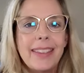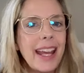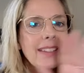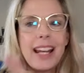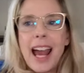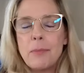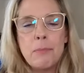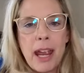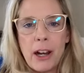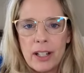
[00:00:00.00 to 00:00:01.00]
That's
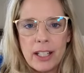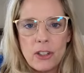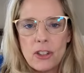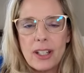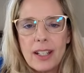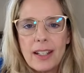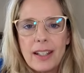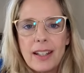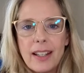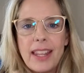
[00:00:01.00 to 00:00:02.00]
not marriage,
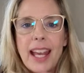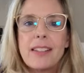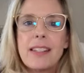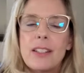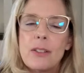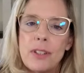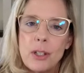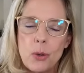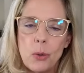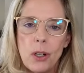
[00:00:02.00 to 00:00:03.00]
that's
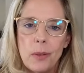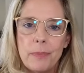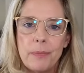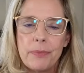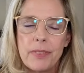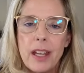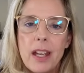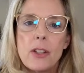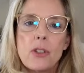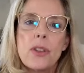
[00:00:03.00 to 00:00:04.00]
individual.
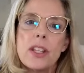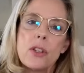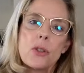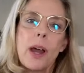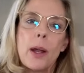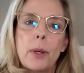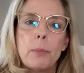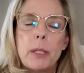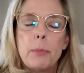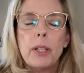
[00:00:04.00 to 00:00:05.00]
So this is why
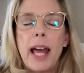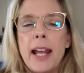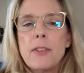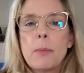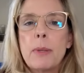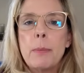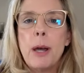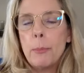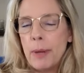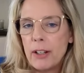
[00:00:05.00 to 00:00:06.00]
when people ask me
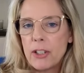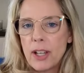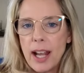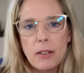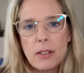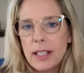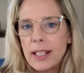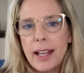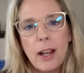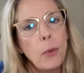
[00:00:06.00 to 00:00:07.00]
about marriage
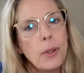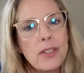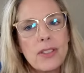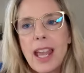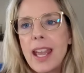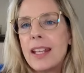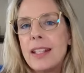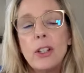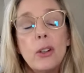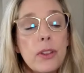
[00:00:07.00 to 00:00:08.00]
counseling, I always
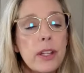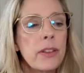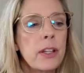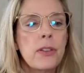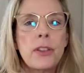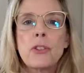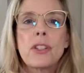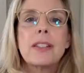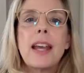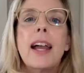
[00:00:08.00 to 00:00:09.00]
say, that
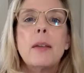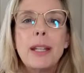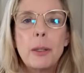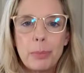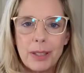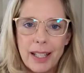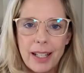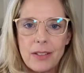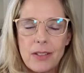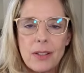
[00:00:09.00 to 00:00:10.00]
there's a time and a
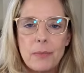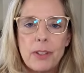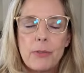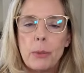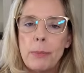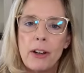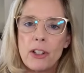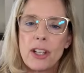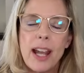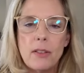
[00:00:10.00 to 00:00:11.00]
place for
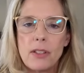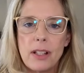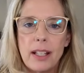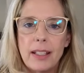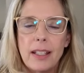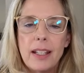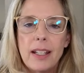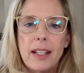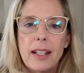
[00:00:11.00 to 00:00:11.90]
marriage counseling.